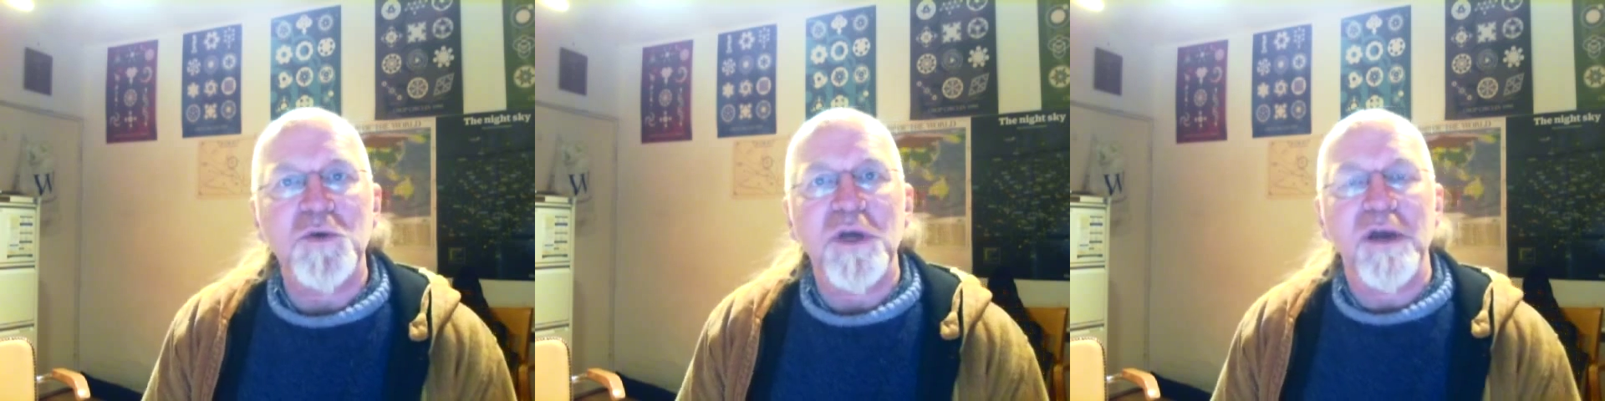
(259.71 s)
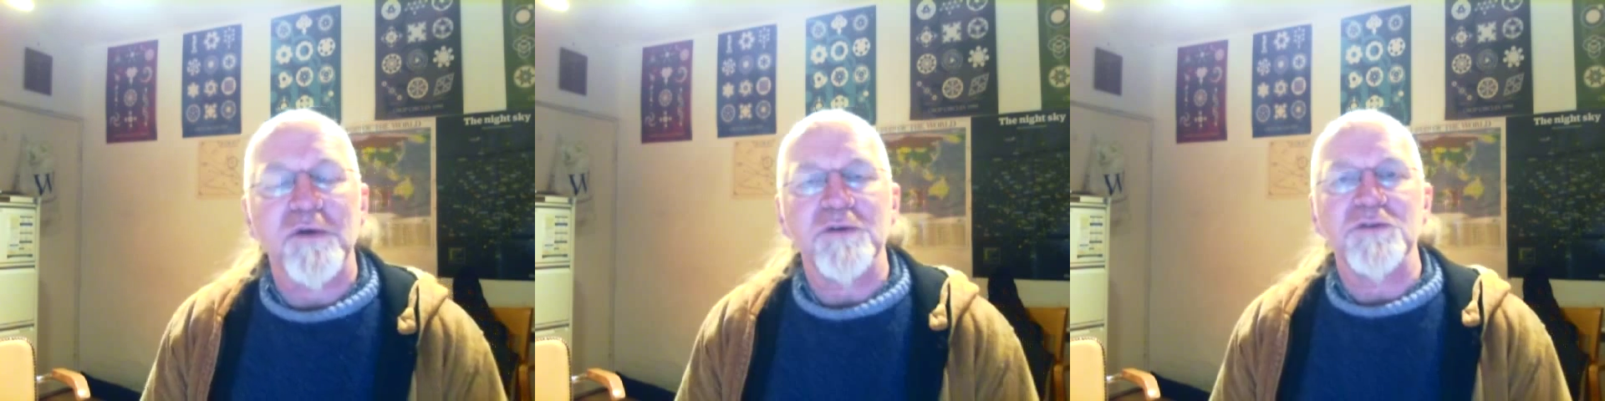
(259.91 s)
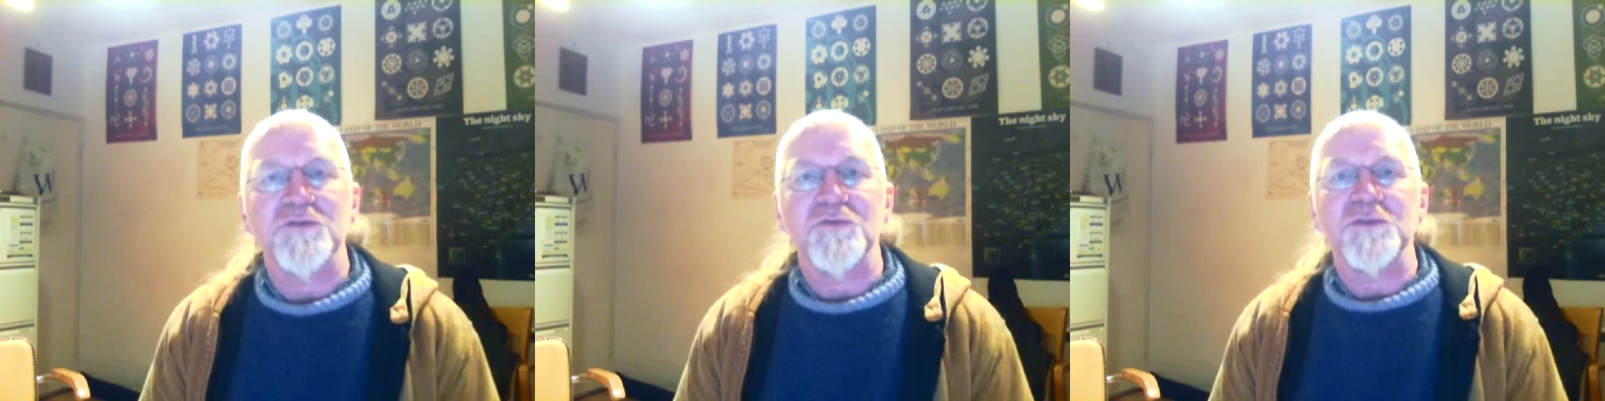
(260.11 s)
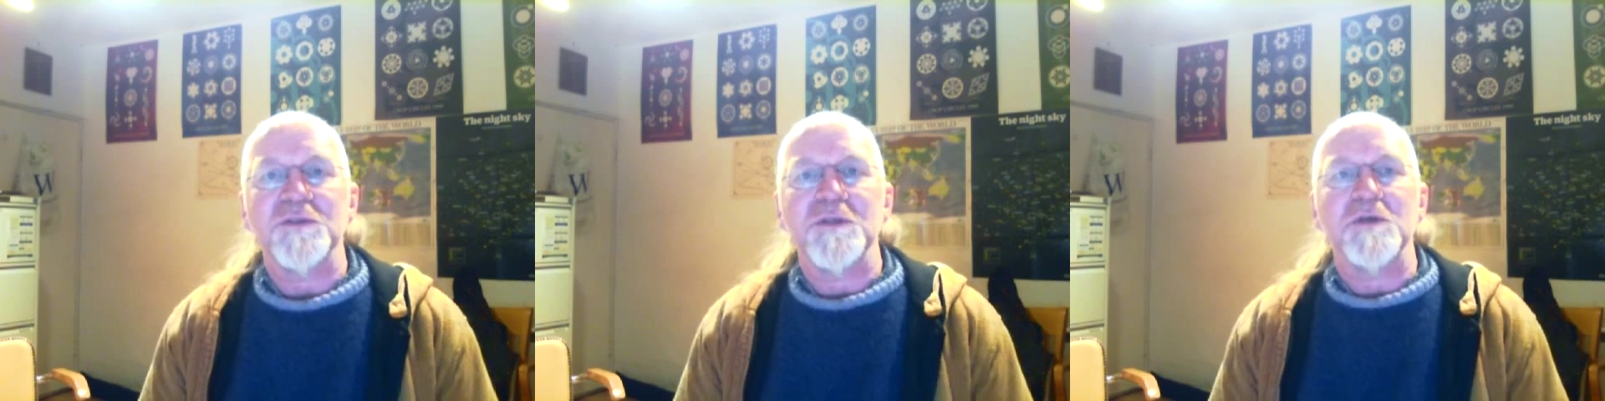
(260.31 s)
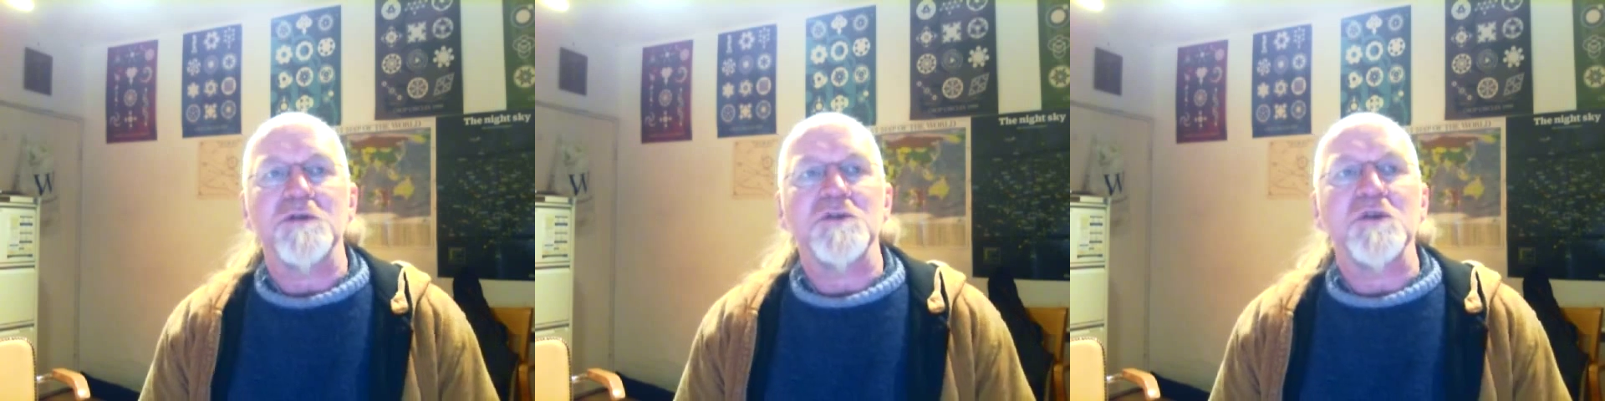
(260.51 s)

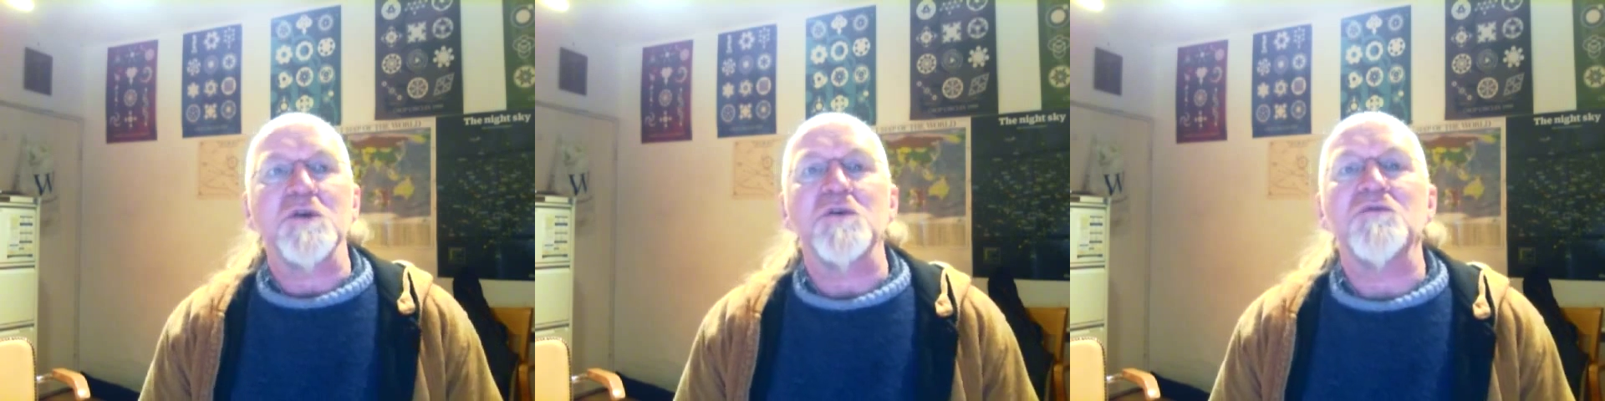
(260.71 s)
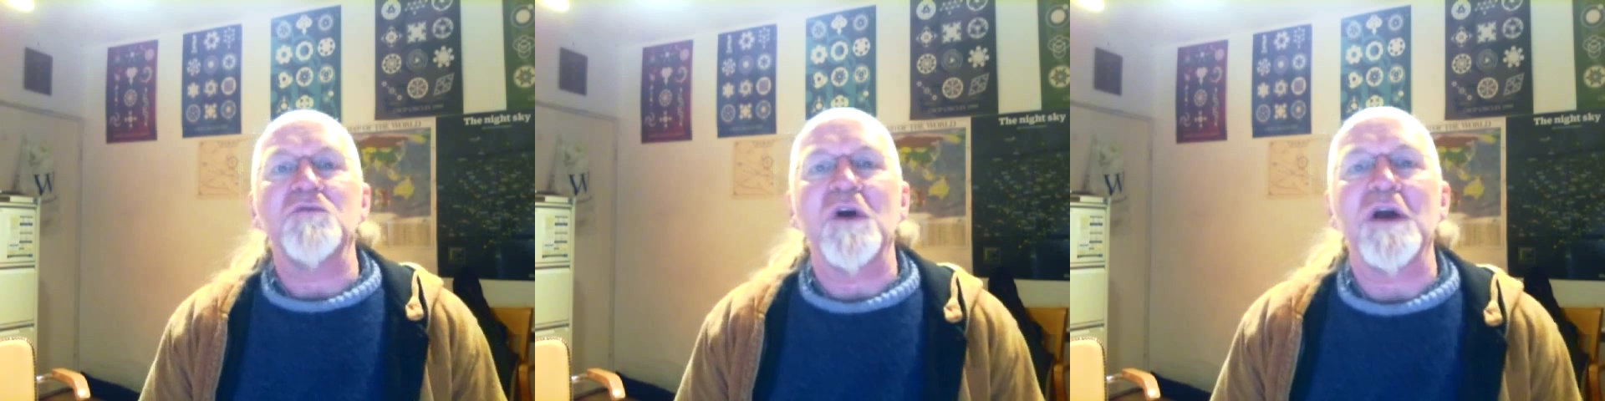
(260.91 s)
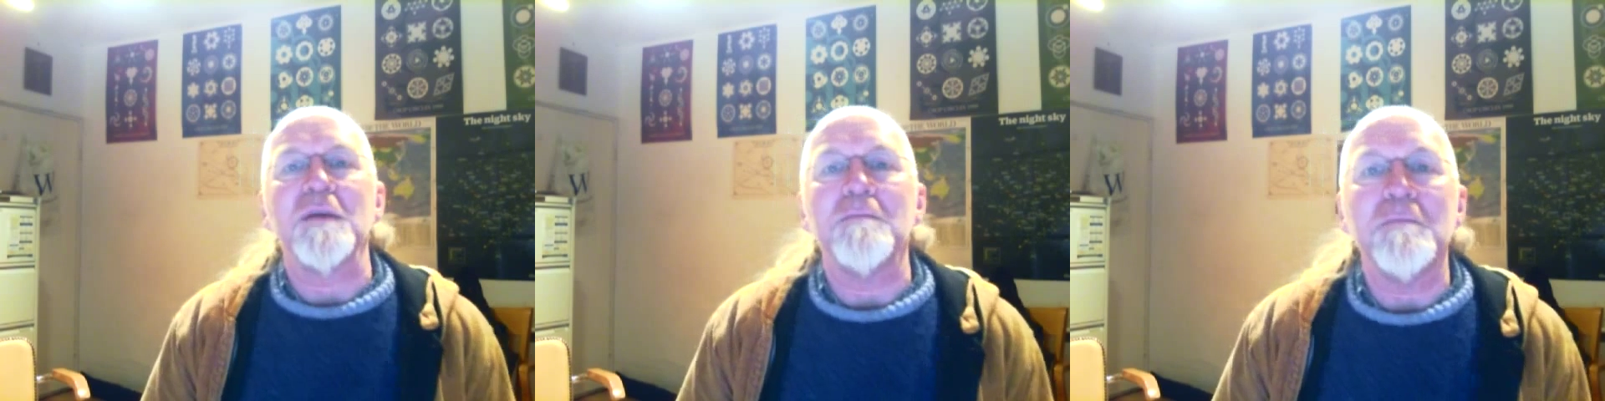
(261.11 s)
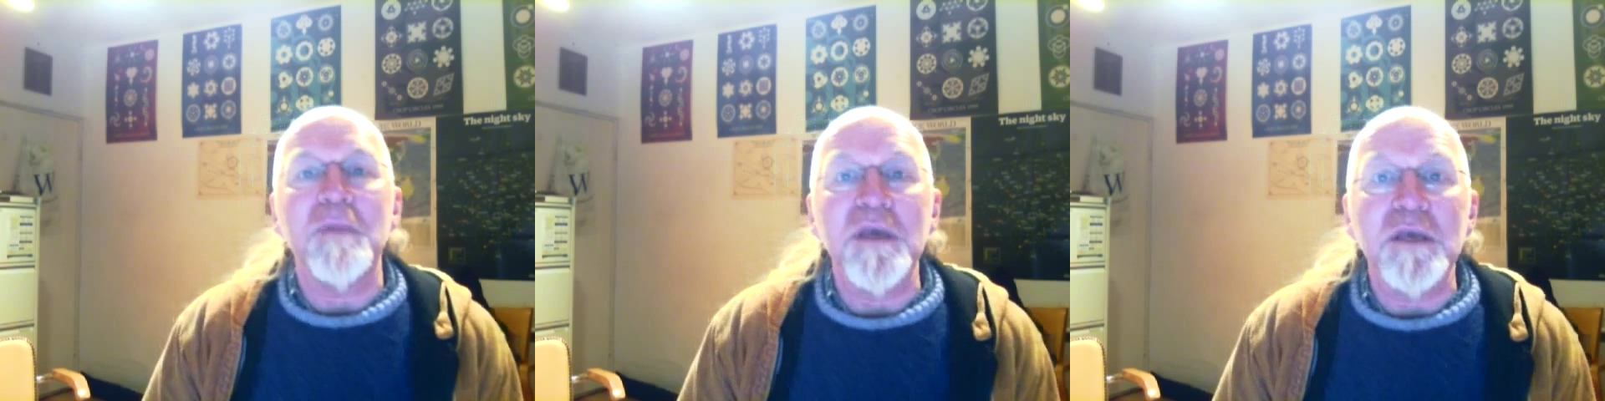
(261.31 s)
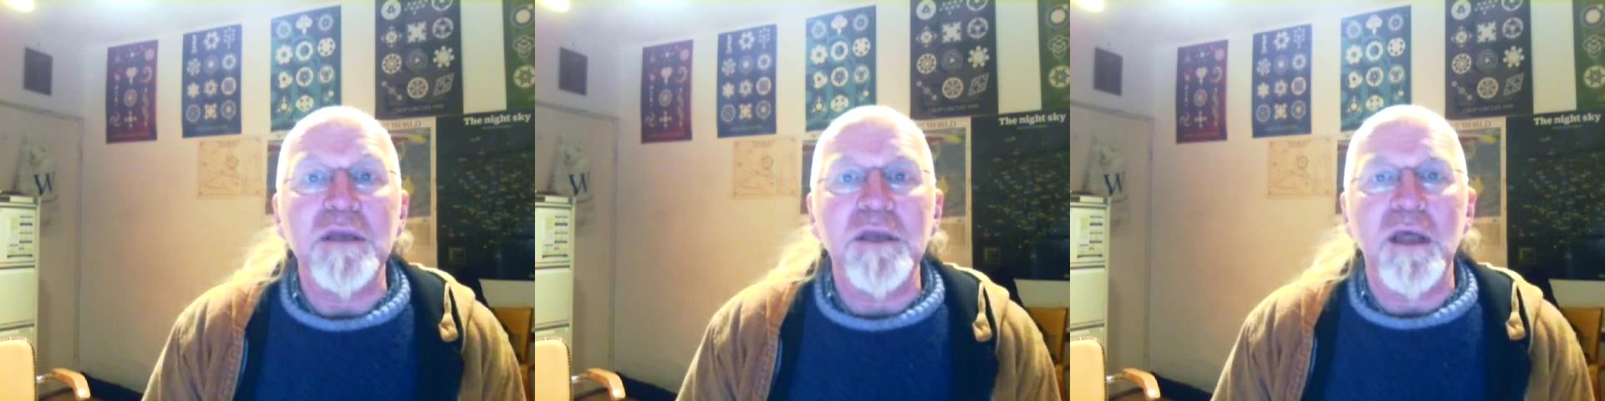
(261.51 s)
characteristic to convey
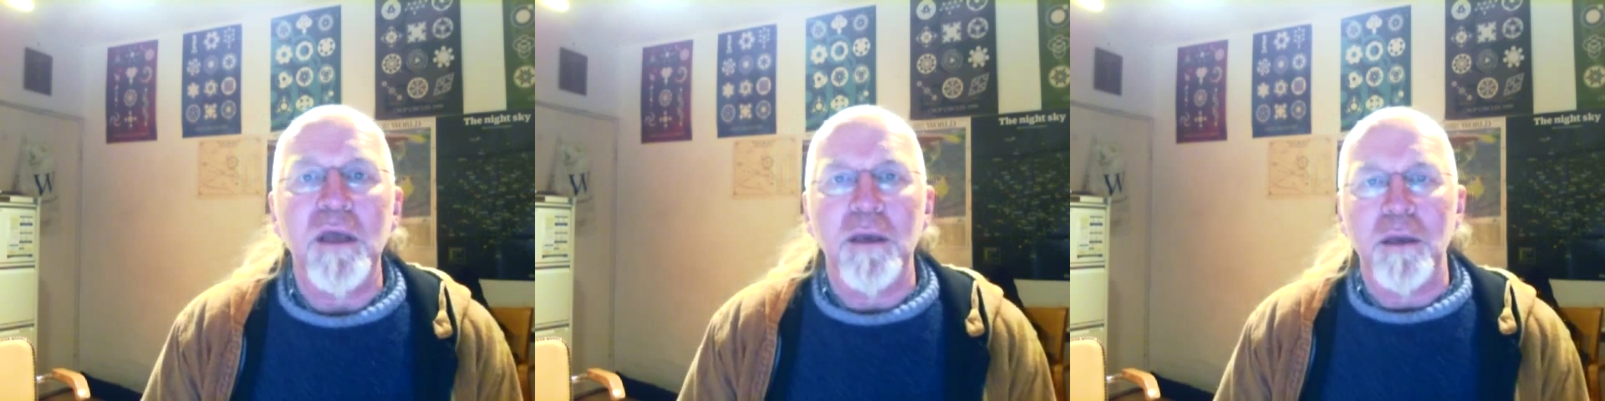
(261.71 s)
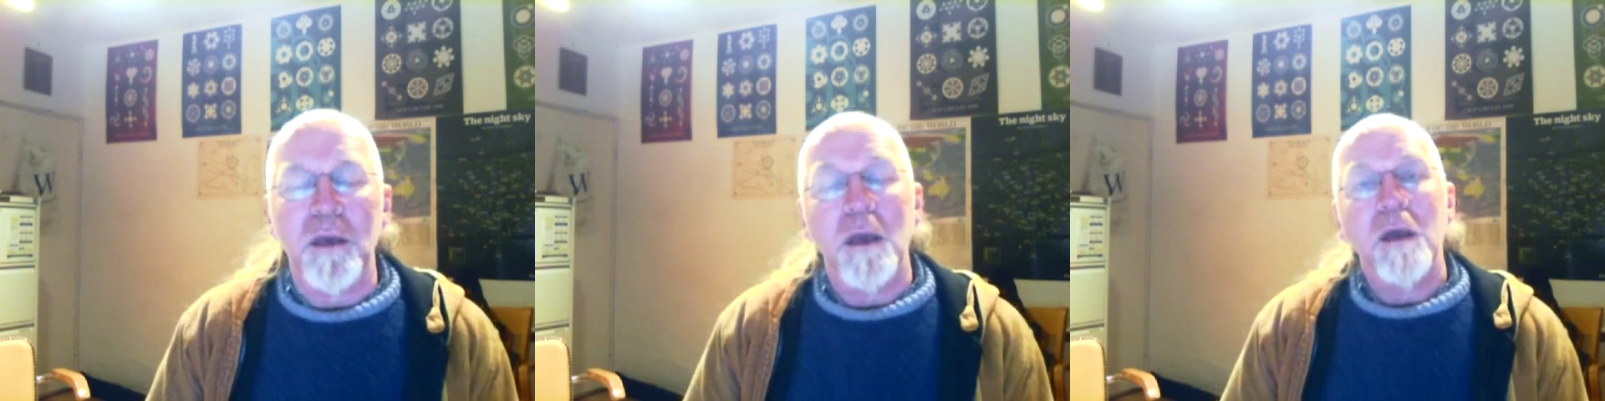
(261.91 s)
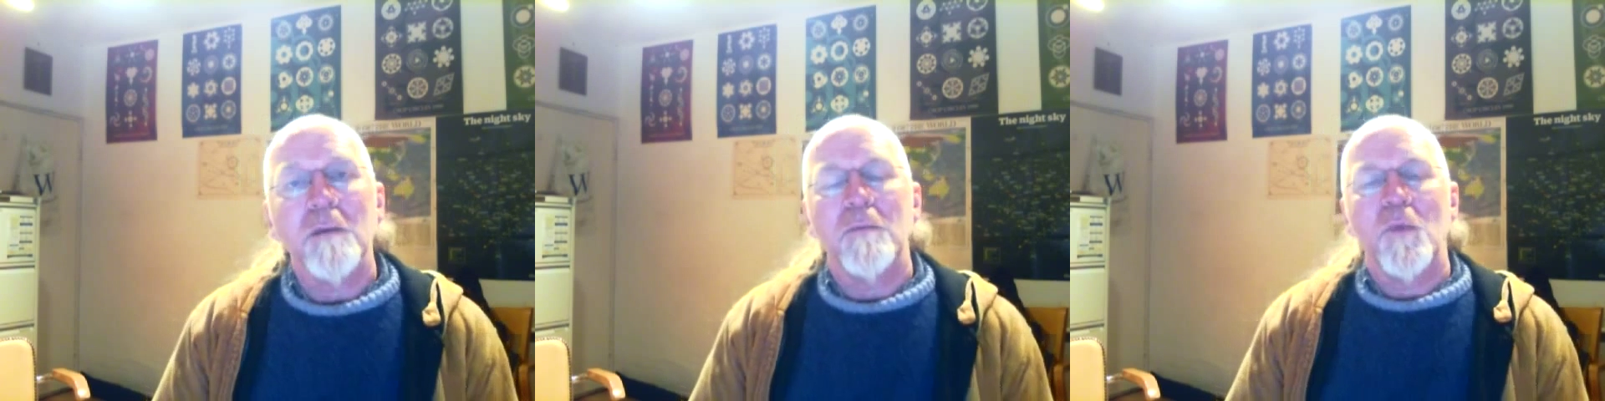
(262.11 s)
meaning